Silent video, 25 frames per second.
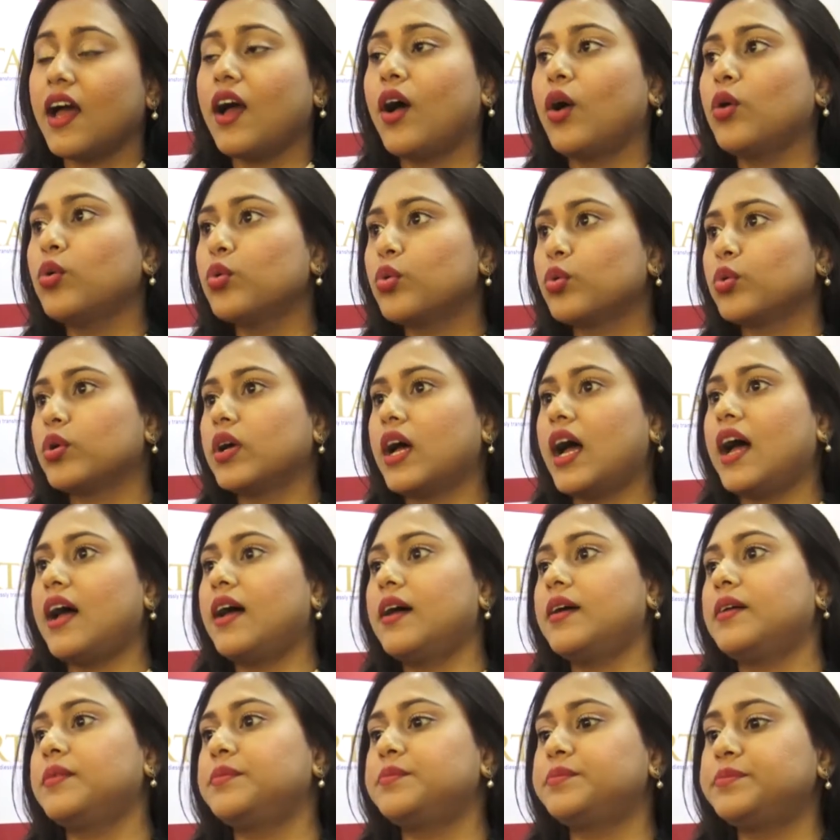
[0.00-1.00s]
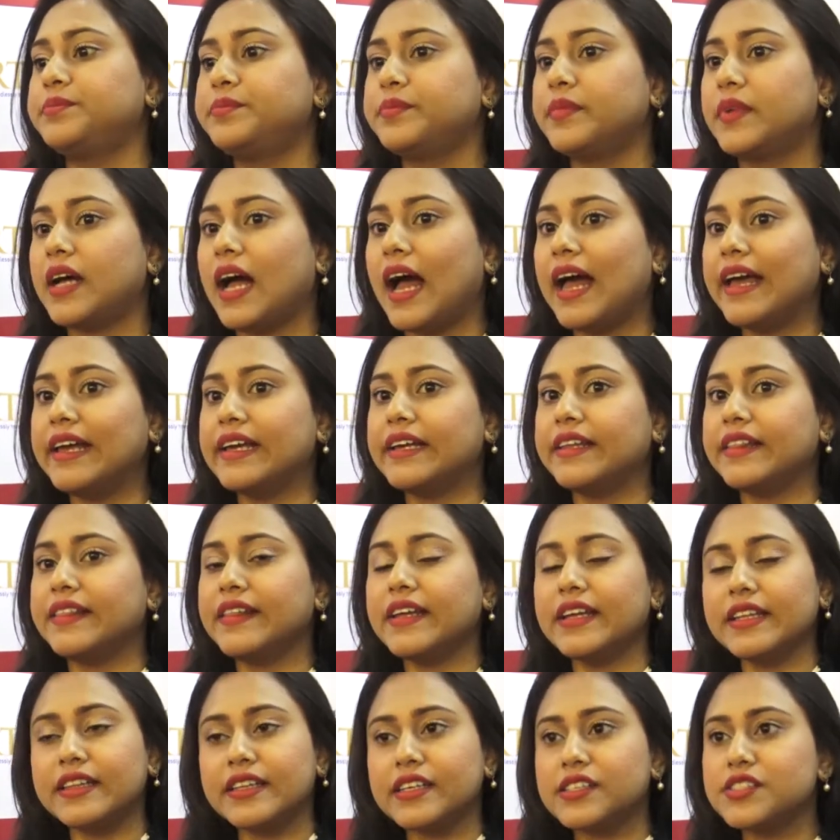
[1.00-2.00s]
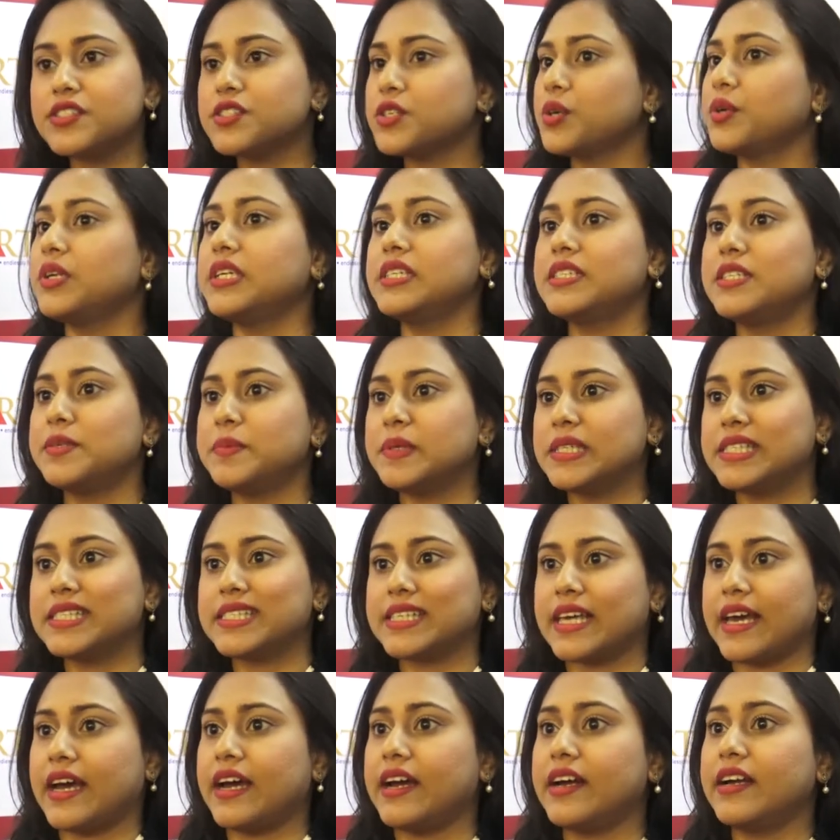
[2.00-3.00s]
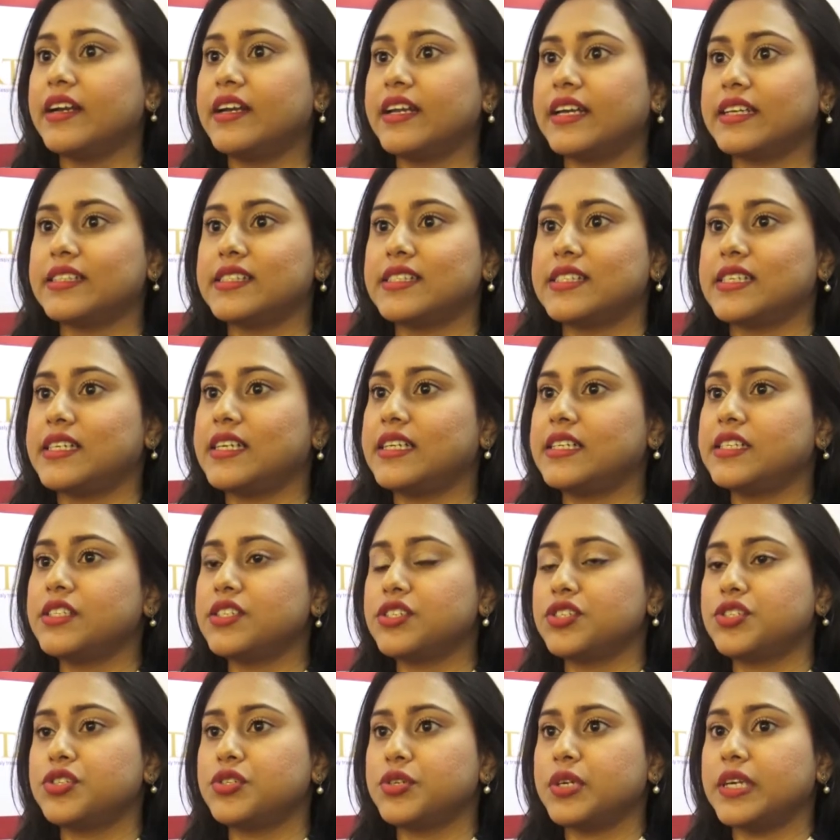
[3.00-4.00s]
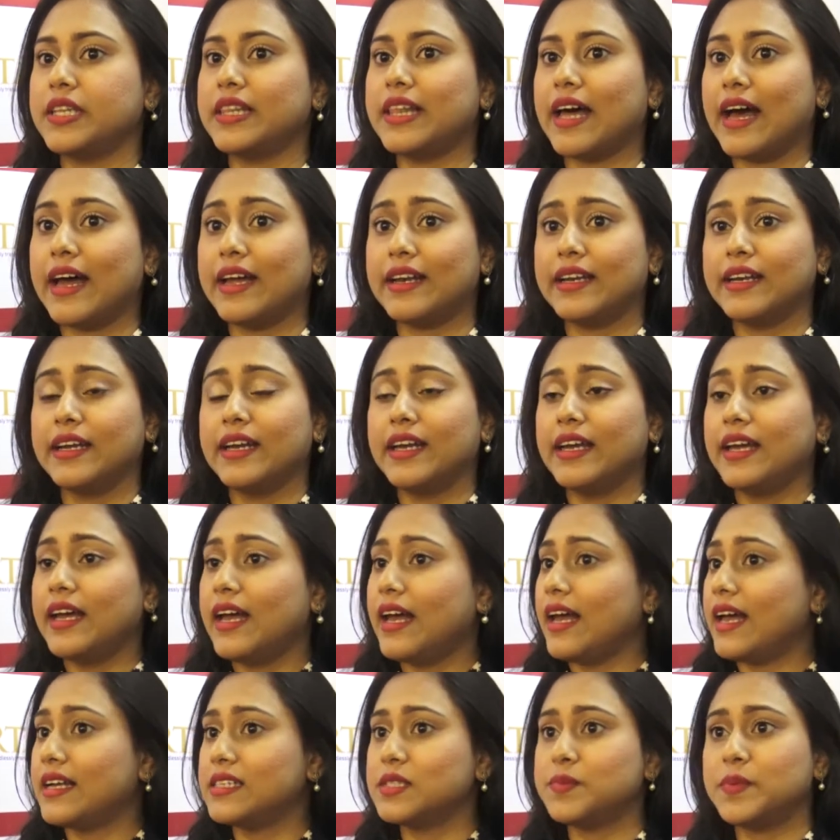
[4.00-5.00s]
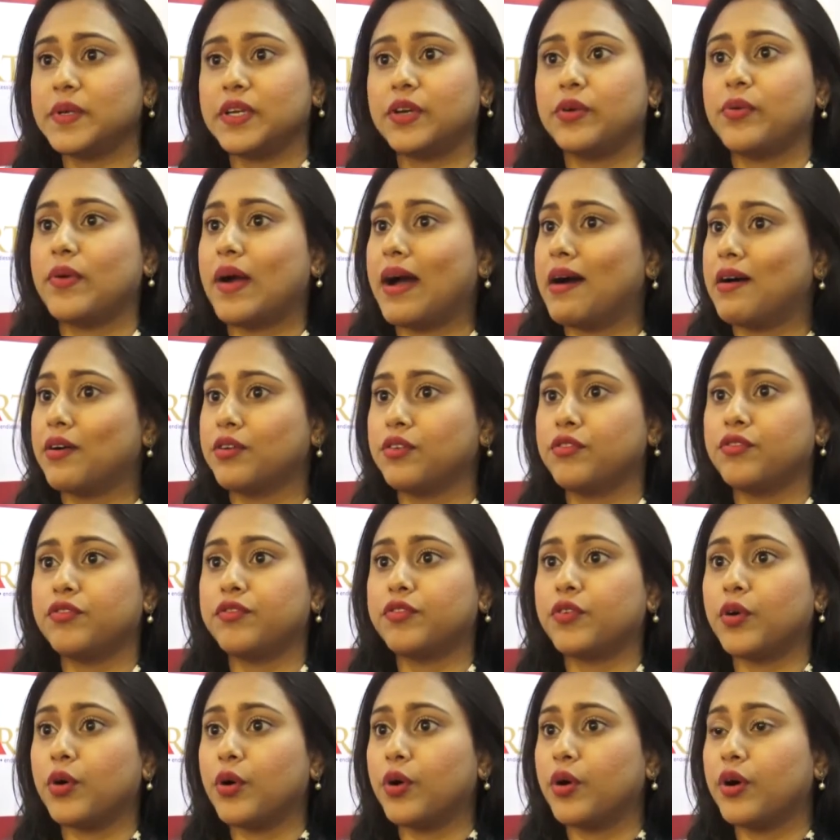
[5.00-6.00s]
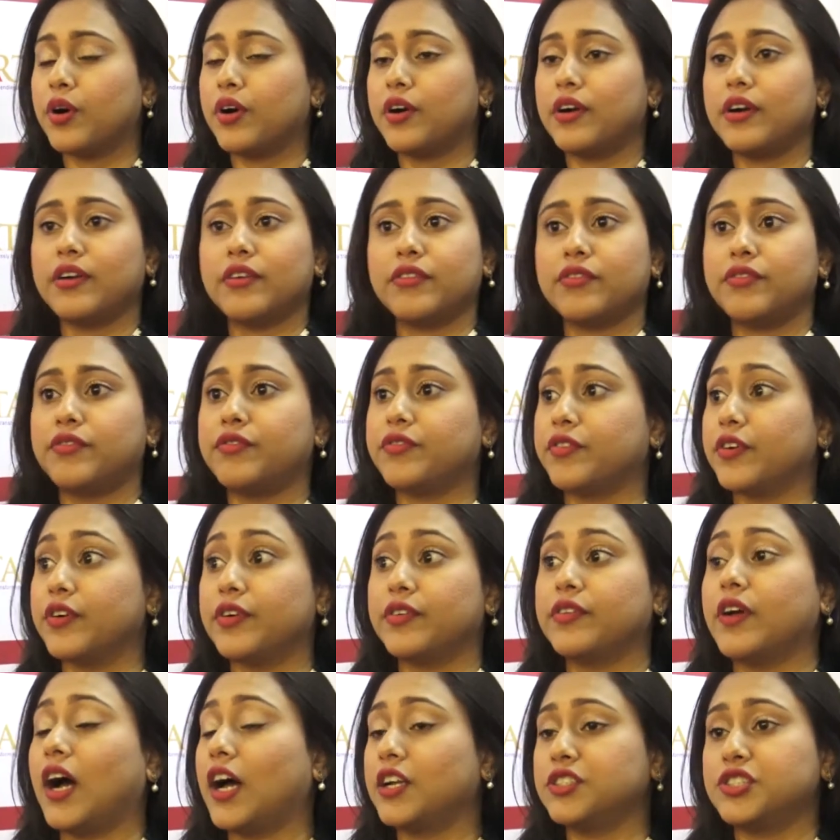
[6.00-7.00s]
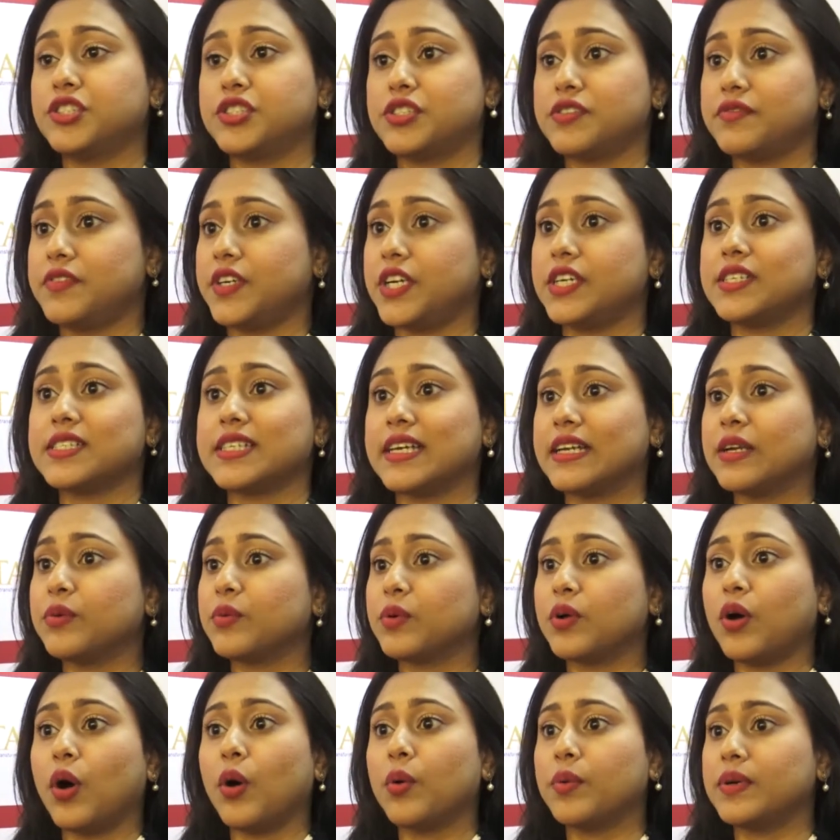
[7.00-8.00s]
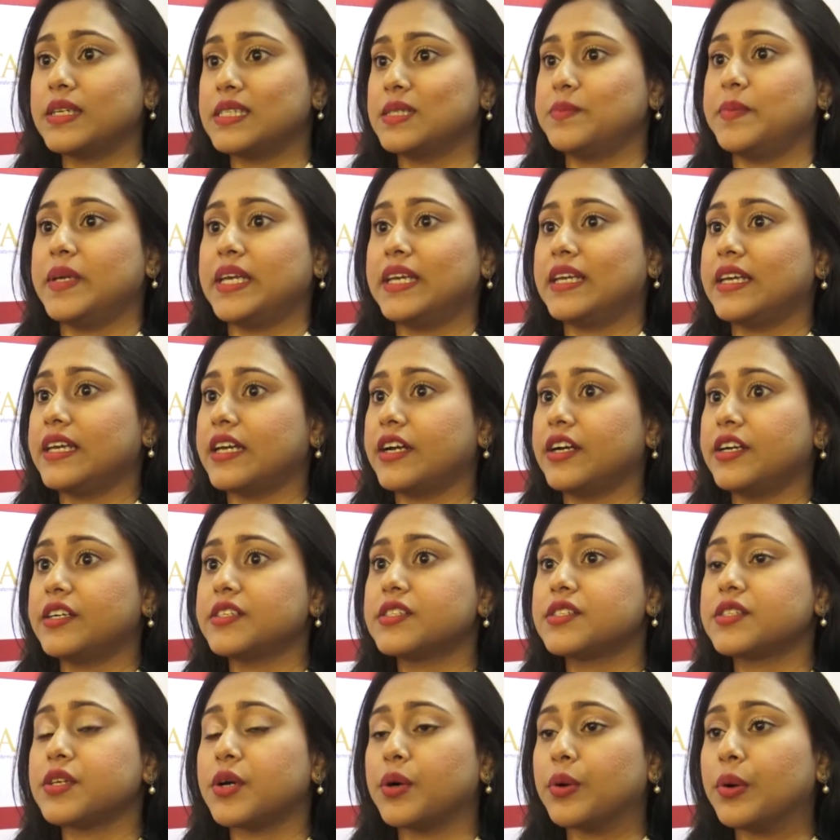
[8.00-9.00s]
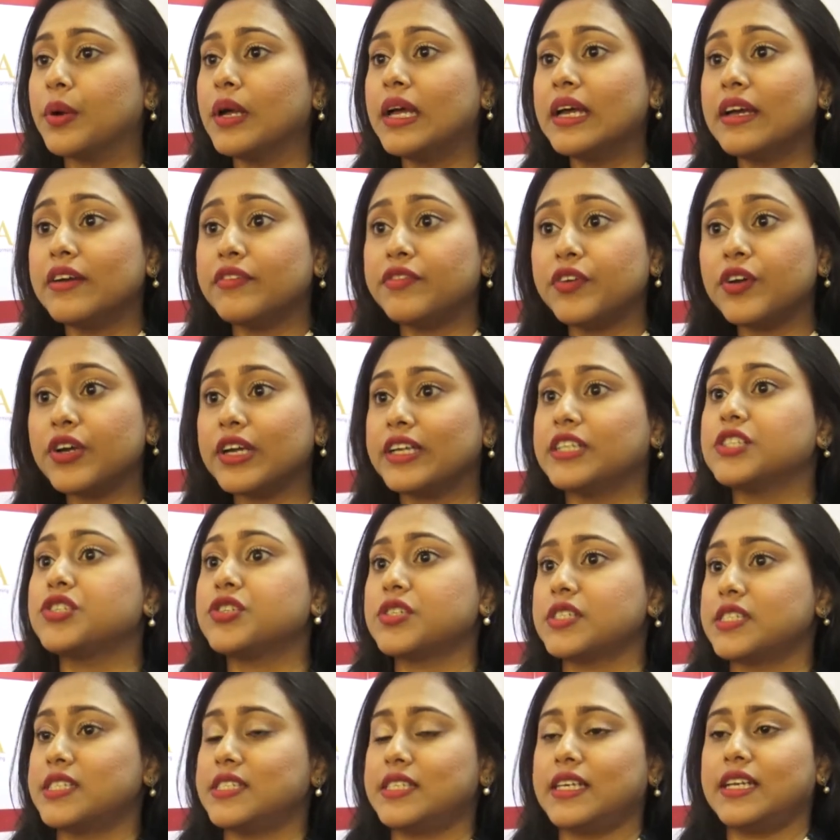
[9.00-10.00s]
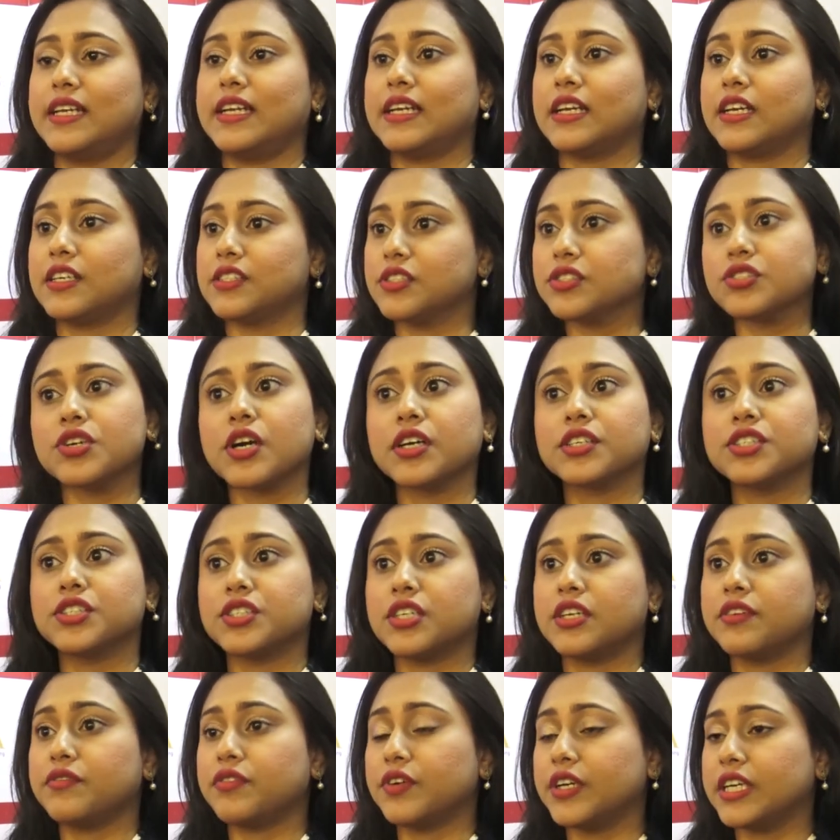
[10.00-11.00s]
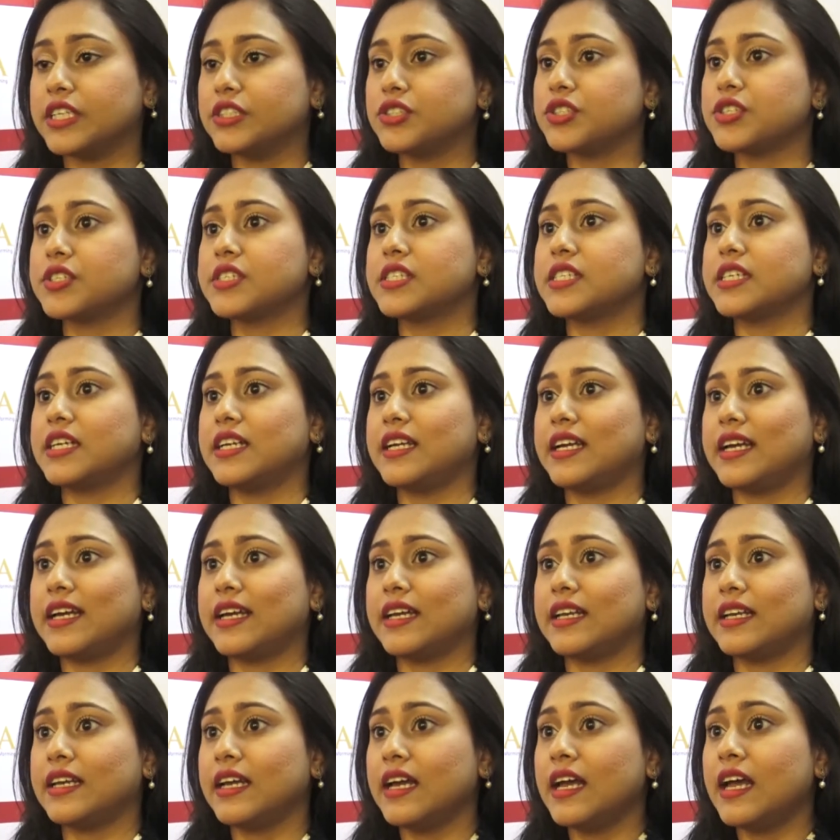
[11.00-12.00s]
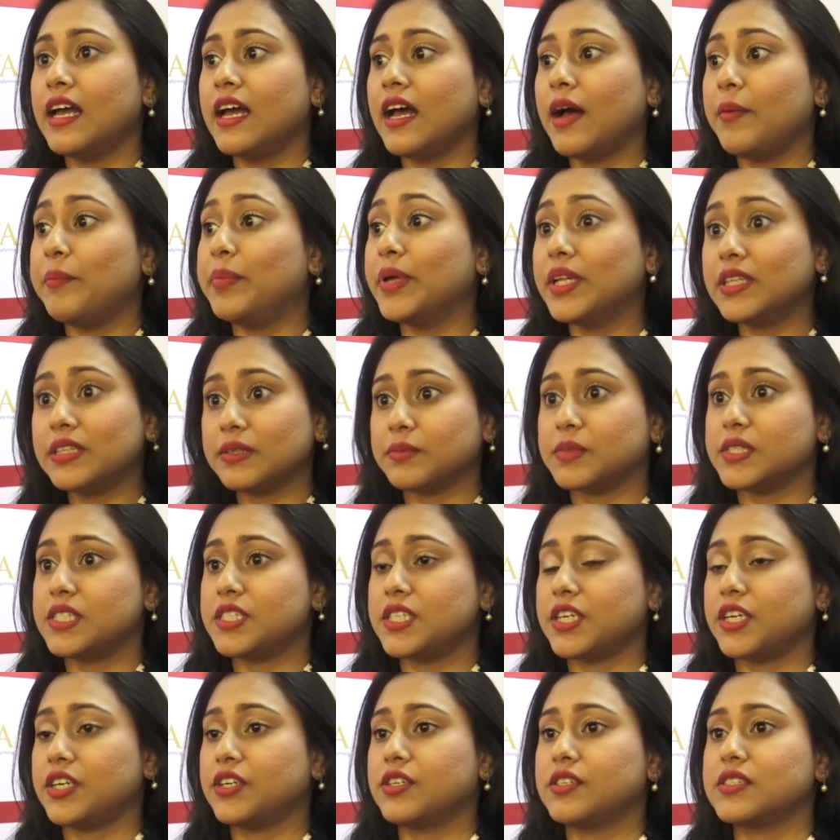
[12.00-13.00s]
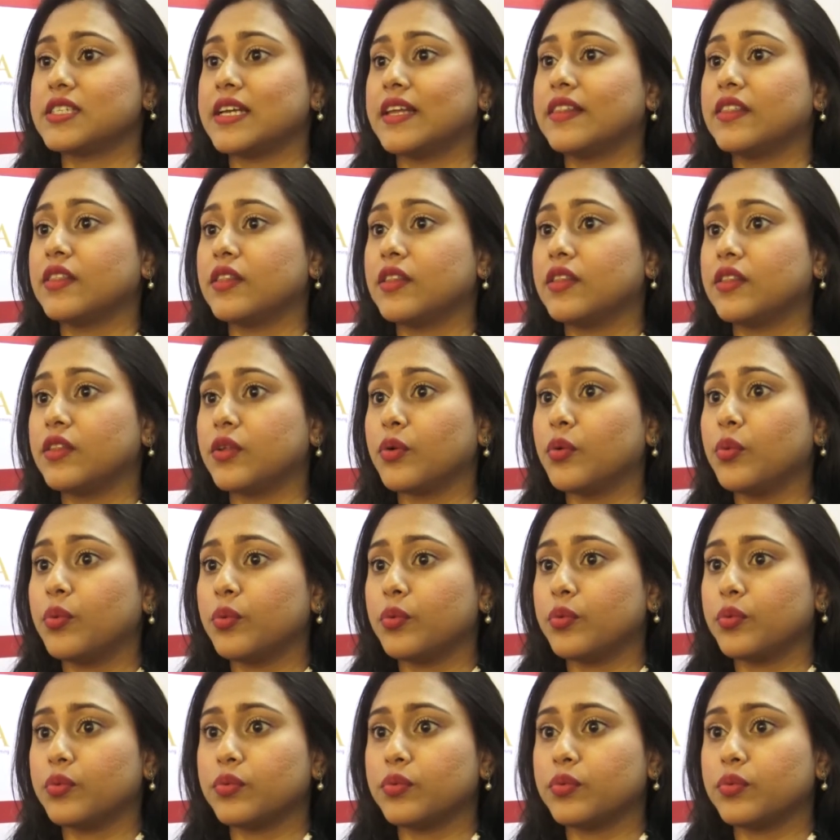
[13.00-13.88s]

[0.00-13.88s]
I think there's no need to be scared. It's an industry that has been around for hundreds of years, and it will always be here. So if you're interested in construction, if you're interested in building materials and the